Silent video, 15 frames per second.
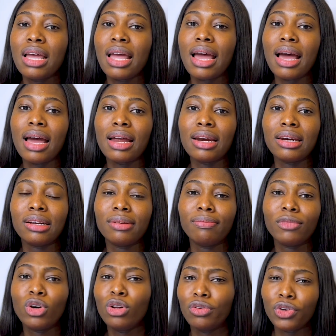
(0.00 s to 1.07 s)
and
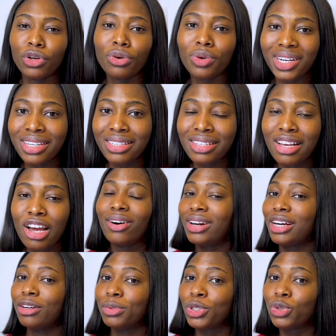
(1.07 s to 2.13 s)
all of your credits. All
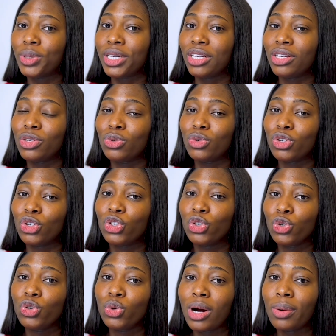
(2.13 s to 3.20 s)
I'll be doing is to just show
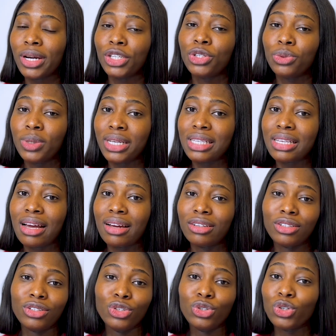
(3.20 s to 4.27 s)
you how I do it,
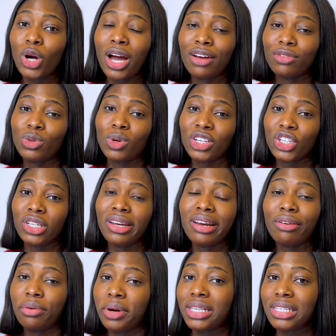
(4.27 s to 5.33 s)
and you do not have to actually
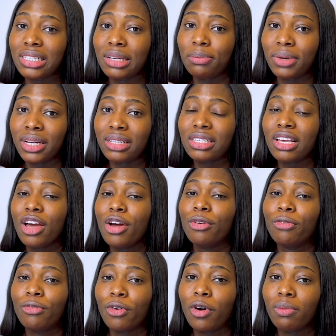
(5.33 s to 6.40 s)
create a template
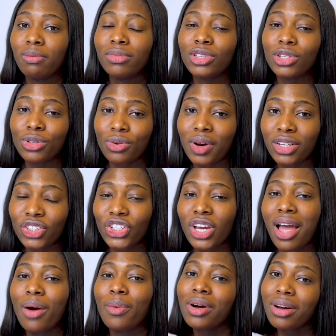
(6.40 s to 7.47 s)
from the scratch.
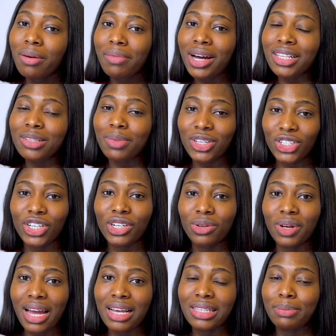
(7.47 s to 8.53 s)
Welcome back to my channel,
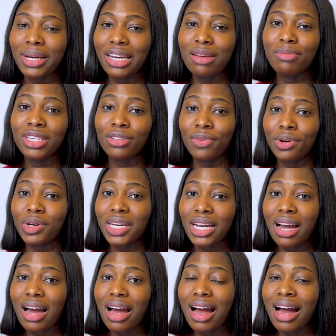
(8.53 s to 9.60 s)
guys. My name is
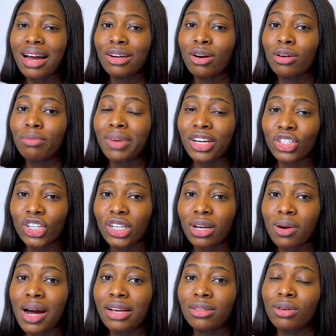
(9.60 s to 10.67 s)
Veronica, and on my
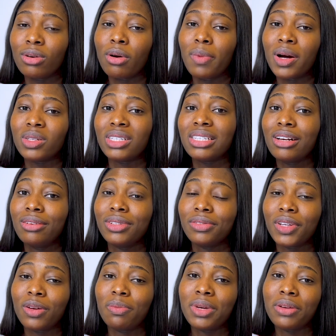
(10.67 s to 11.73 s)
channel, I talk about
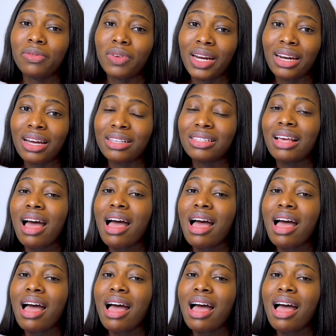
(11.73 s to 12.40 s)
self-development, finance,